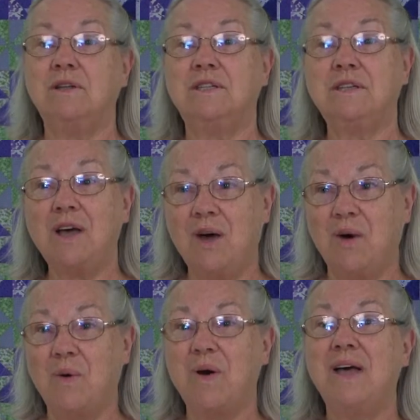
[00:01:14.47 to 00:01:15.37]

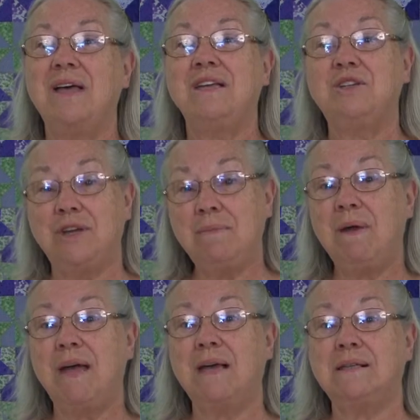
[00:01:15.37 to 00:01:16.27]
So she
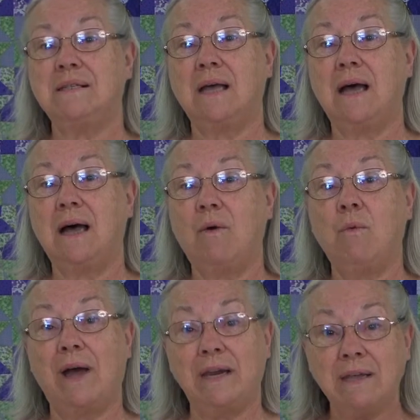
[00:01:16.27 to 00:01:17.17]
makes
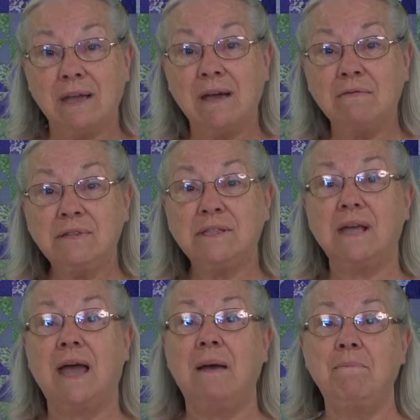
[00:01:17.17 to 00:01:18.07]
wedding
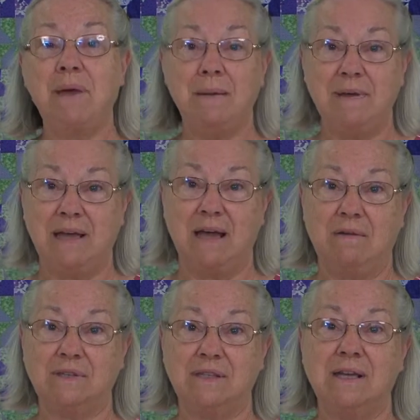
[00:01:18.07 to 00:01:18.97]
gifts and baby
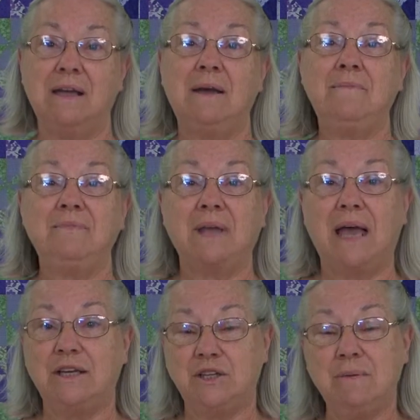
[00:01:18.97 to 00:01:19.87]
gifts,
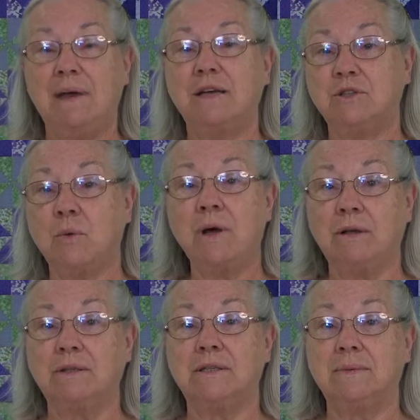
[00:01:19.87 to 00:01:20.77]
and she makes
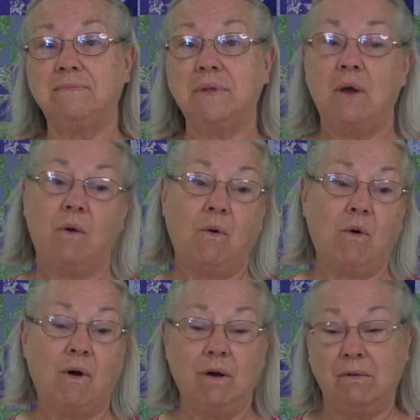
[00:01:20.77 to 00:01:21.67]
quilts
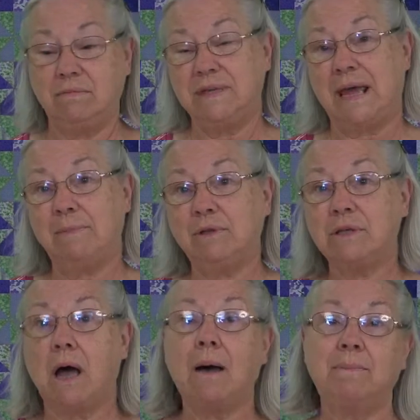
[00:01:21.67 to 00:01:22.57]
or table
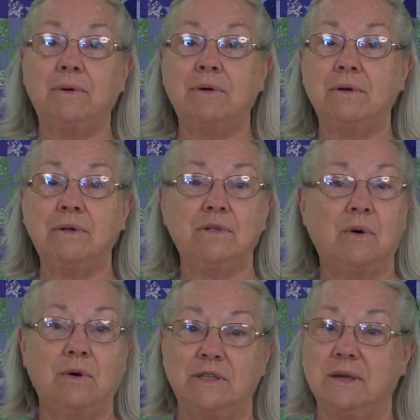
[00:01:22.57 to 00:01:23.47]
toppers
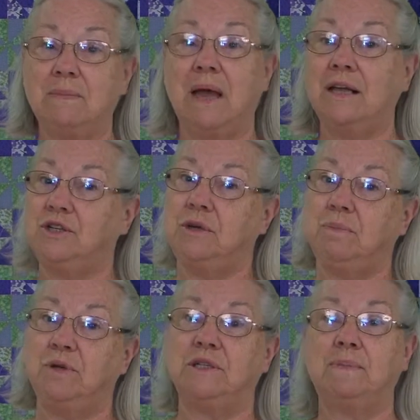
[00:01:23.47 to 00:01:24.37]
or something, and she
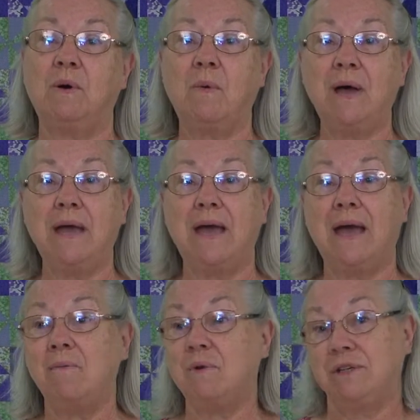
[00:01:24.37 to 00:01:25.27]
puts them away,
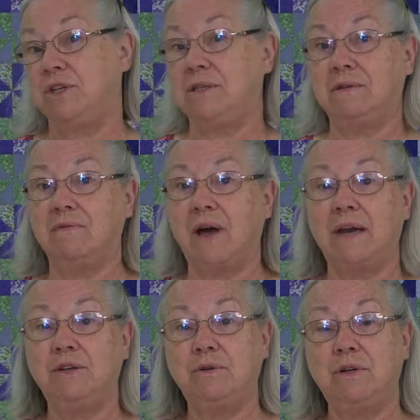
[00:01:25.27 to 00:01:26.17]
and when she's
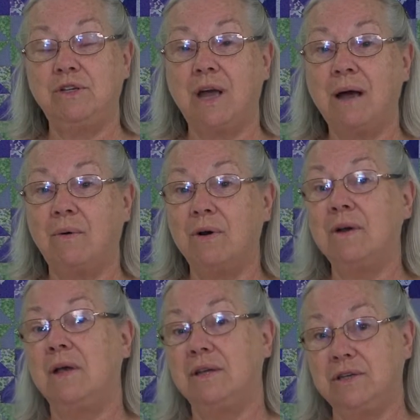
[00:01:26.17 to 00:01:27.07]
invited to a shower,
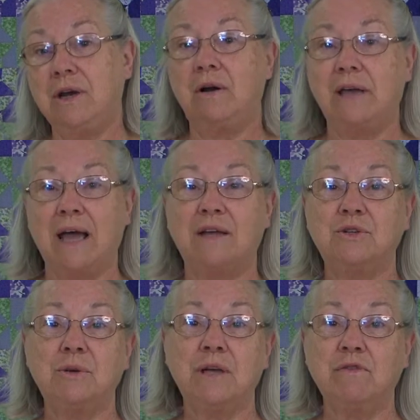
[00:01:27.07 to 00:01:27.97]
she already
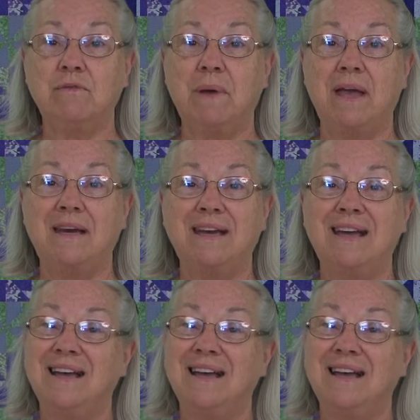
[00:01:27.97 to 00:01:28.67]
has her gift made.